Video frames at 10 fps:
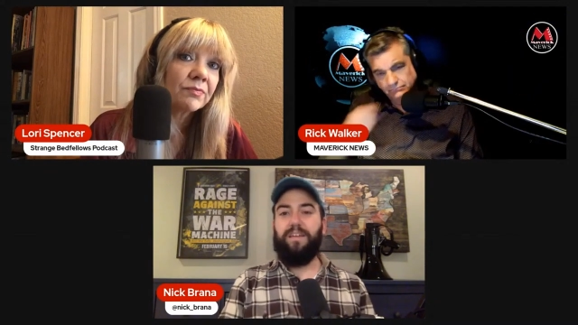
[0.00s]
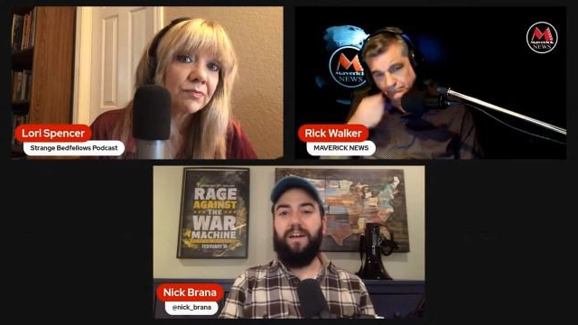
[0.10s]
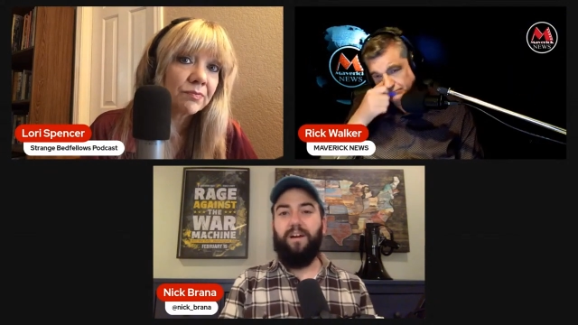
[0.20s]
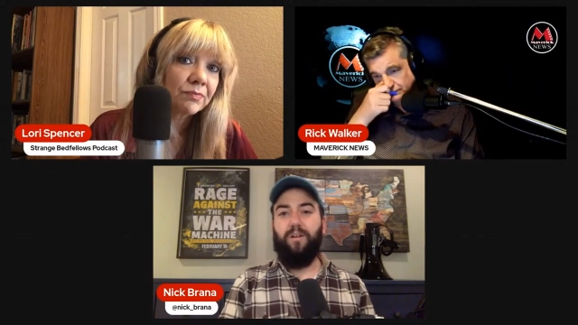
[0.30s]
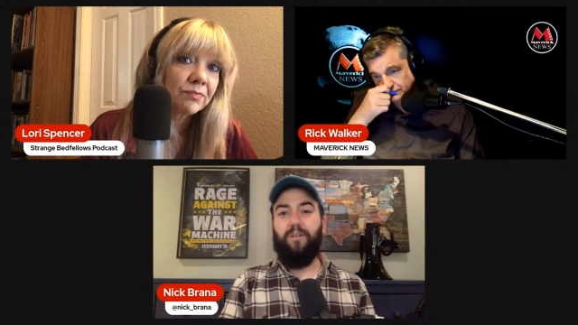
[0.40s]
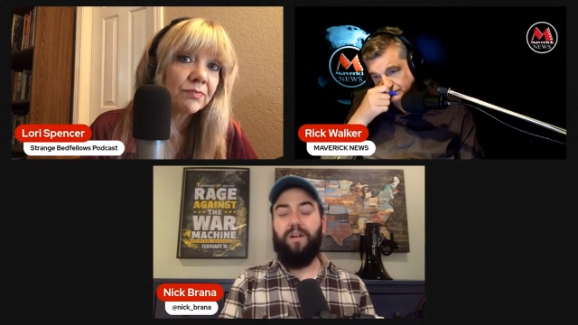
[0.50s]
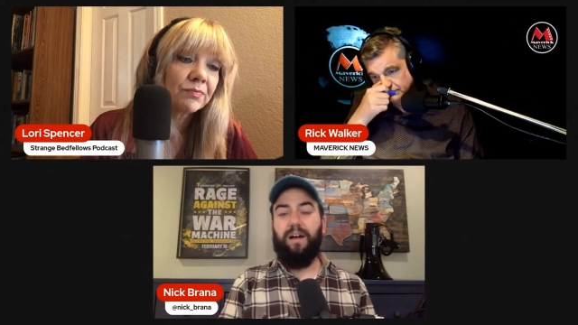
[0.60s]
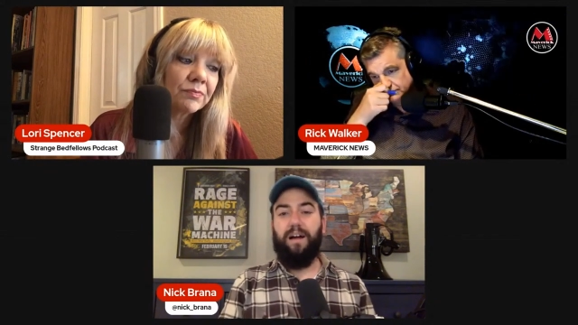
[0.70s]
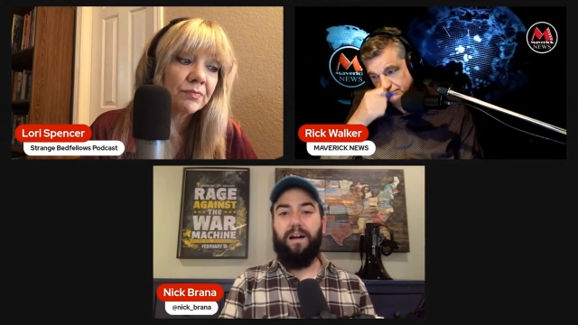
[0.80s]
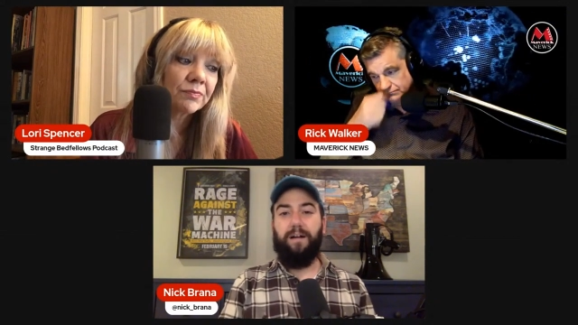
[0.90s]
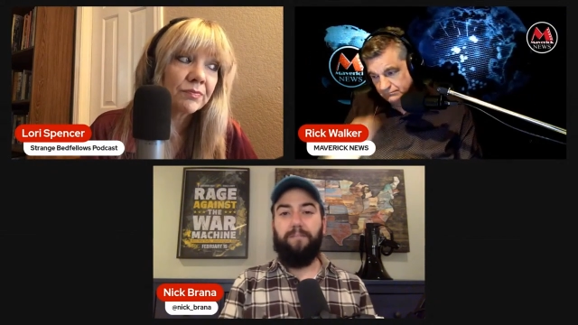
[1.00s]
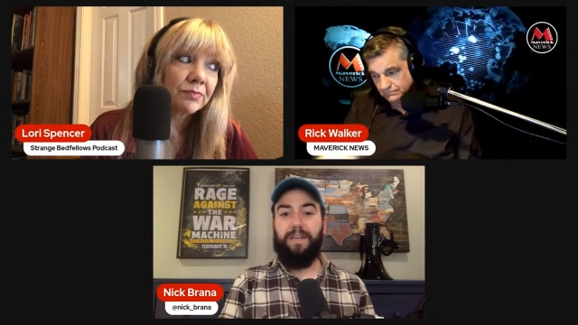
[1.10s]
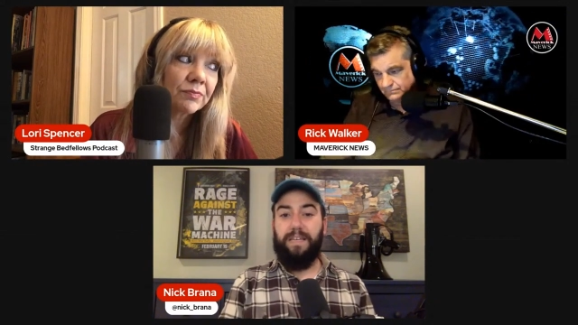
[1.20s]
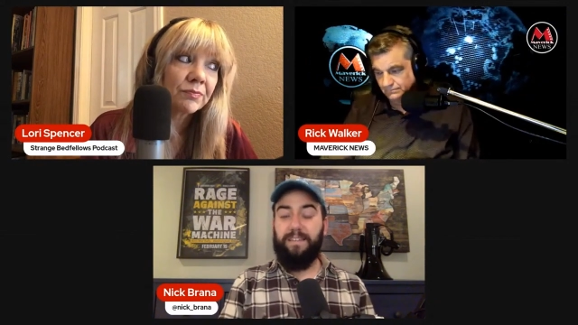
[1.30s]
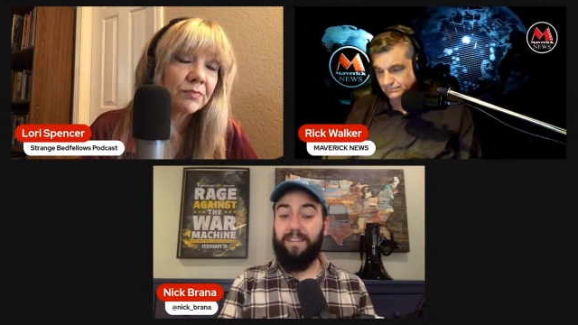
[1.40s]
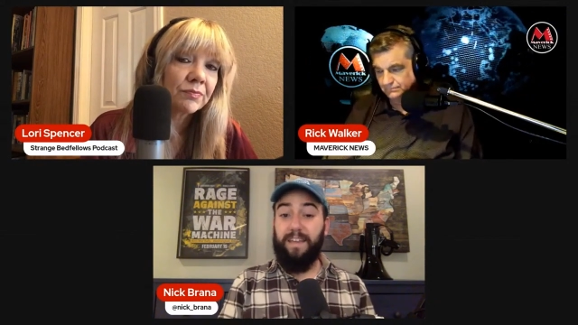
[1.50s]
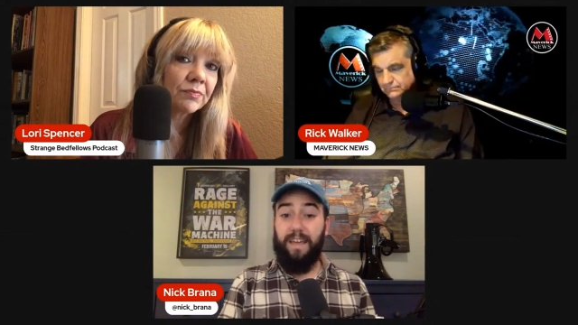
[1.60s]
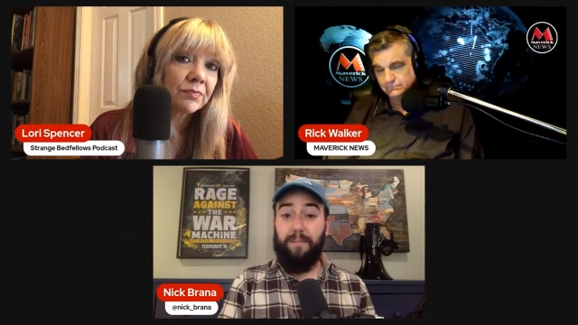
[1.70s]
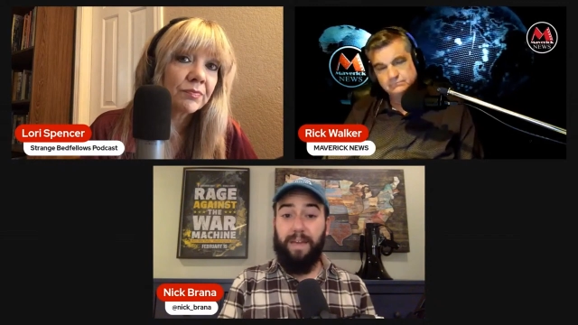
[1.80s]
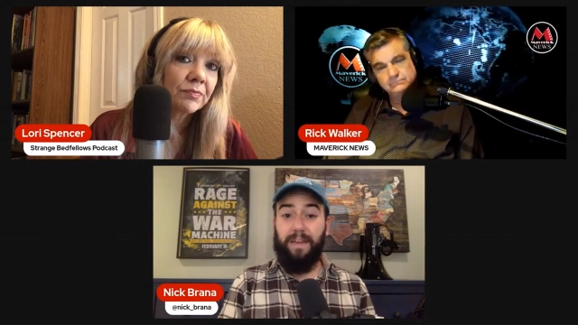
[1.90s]
Speaker 1: you know, um, into the
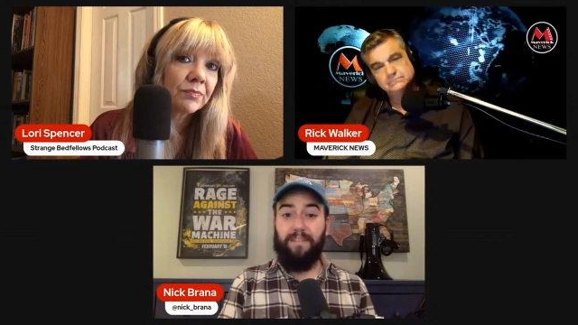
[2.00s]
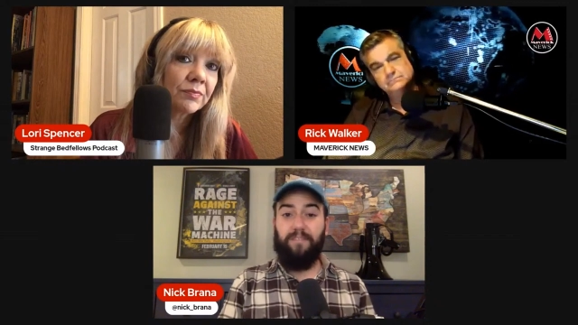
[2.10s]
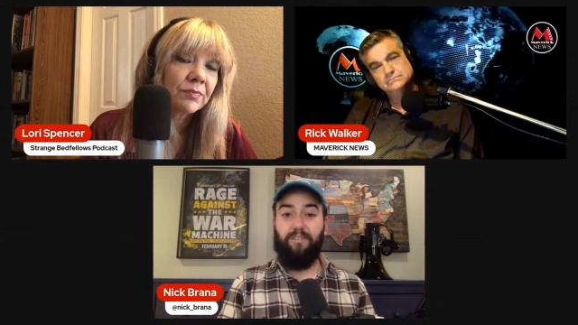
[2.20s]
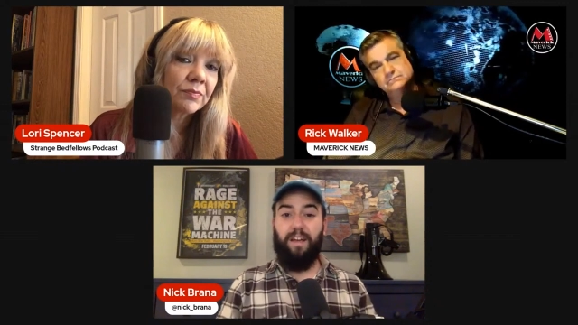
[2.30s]
campaign.